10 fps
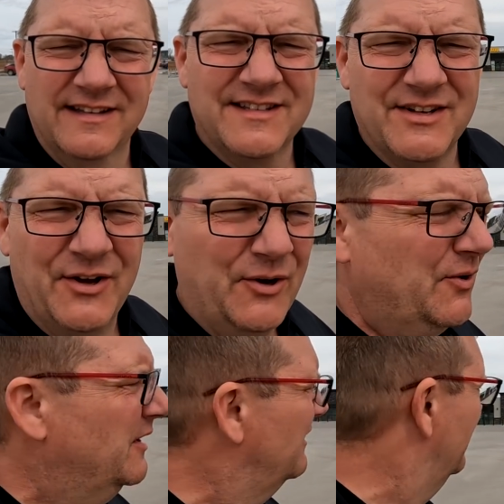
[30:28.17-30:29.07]

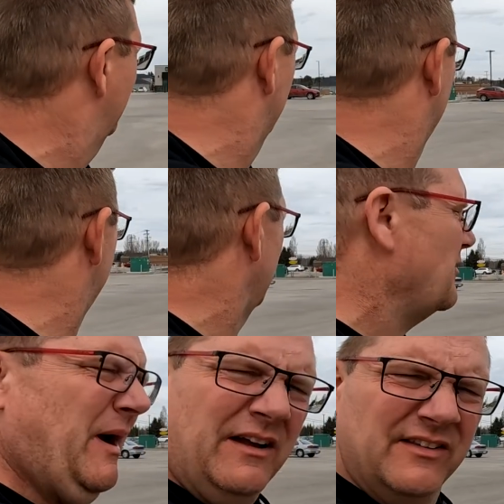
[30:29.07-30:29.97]
So,
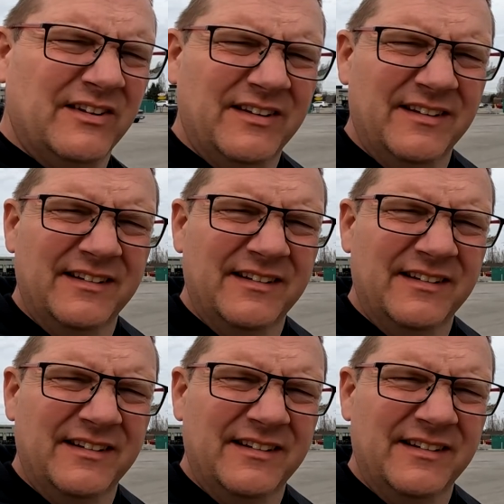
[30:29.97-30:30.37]
Starbucks,